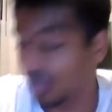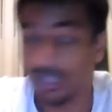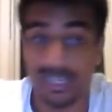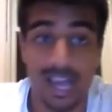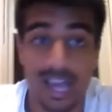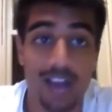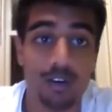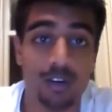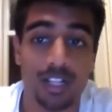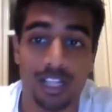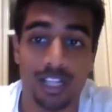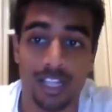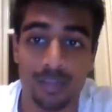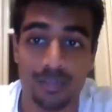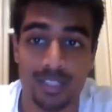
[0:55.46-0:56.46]
Yahoo
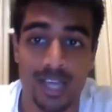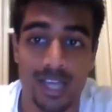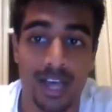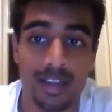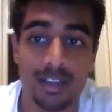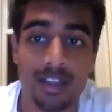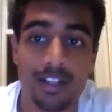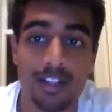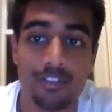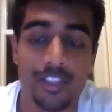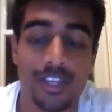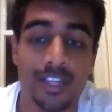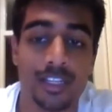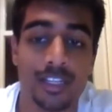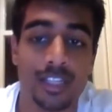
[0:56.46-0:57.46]
claims that
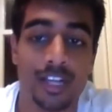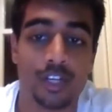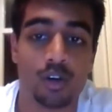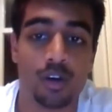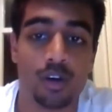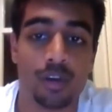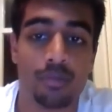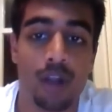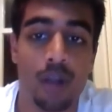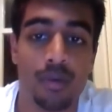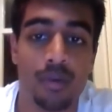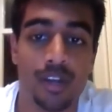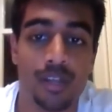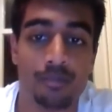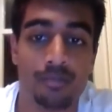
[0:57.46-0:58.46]
the intellectual
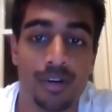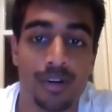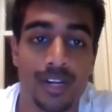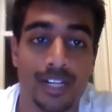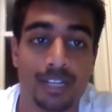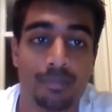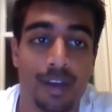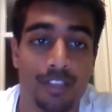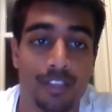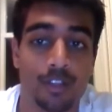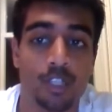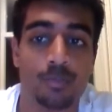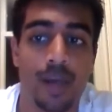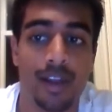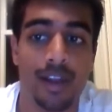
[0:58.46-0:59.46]
property protected by
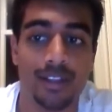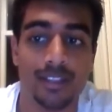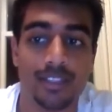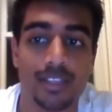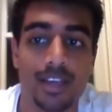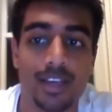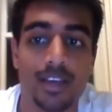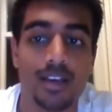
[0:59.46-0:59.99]
those patents